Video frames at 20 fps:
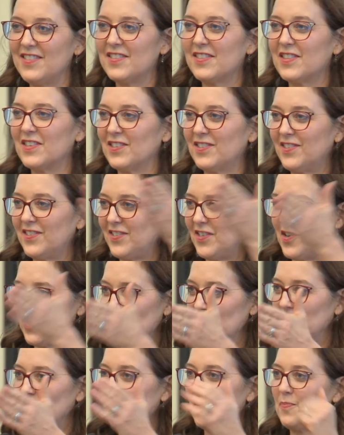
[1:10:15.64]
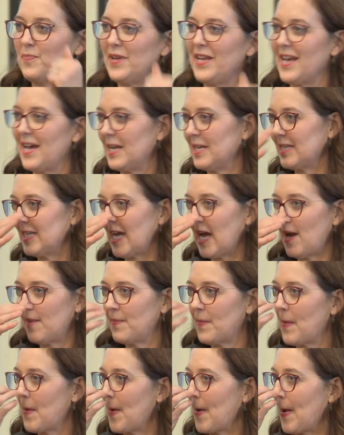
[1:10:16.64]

The Sears would be on top.